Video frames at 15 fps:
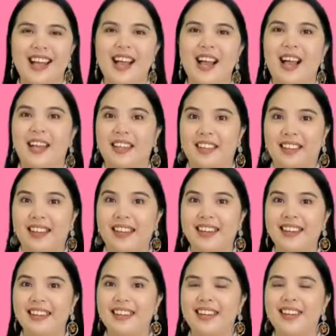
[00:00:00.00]
I
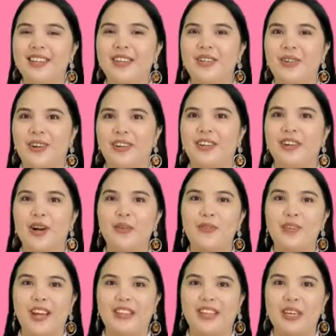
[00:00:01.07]
think you are now
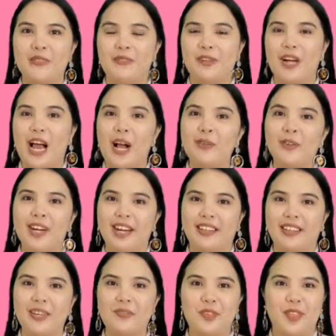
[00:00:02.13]
ready for our
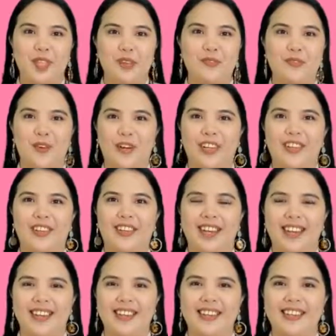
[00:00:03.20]
activity for
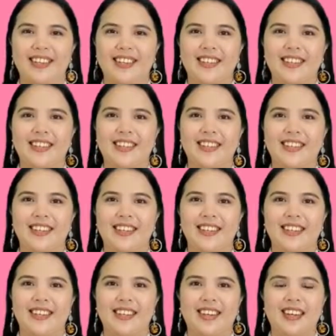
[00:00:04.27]
today.
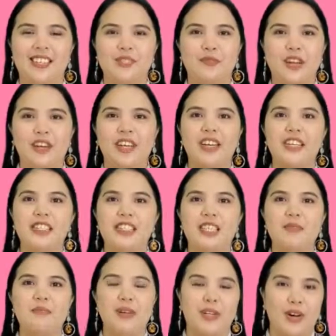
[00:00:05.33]
It's very
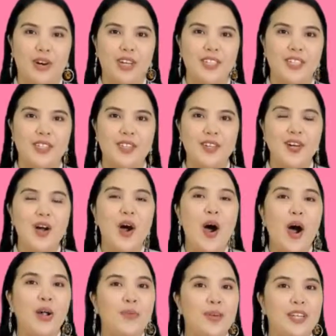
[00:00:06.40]
easy because
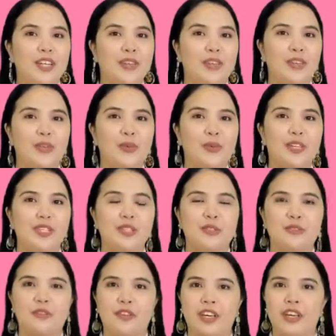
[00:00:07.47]
all we need to do is
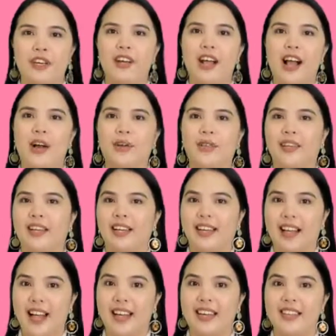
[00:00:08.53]
to figure out the
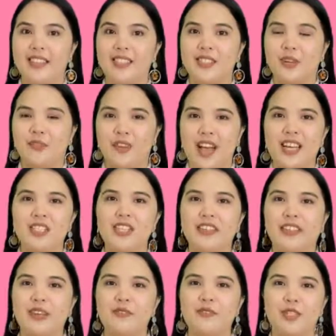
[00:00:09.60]
kinds of
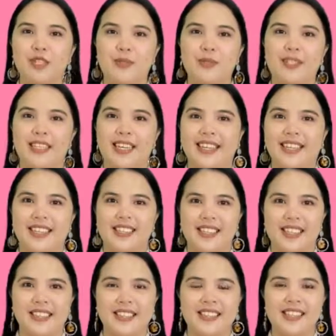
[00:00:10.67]
adjectives used in the
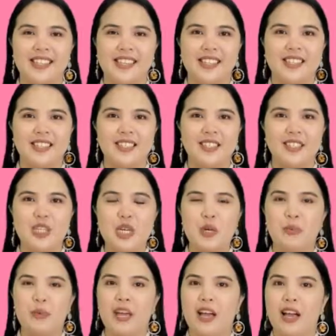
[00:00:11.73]
sentences.
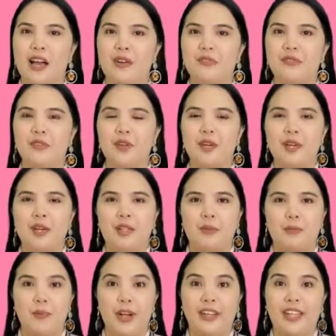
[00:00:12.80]
We have the
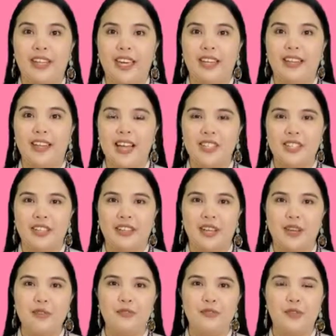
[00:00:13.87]
predicate
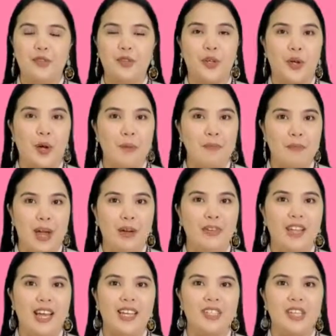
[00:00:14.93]
adjective,
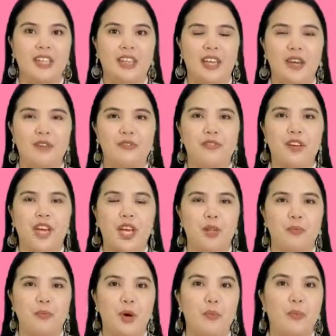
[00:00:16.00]
compound adjective,
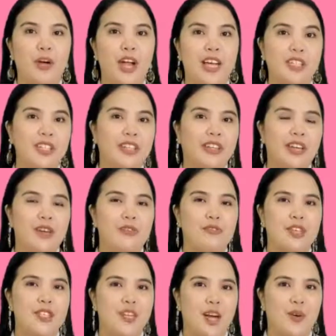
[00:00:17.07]
and proper adjective
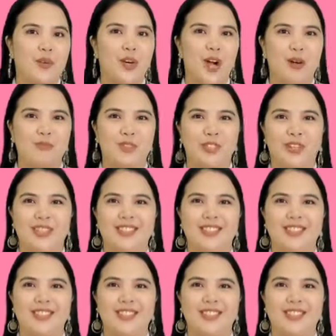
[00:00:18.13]
as our option.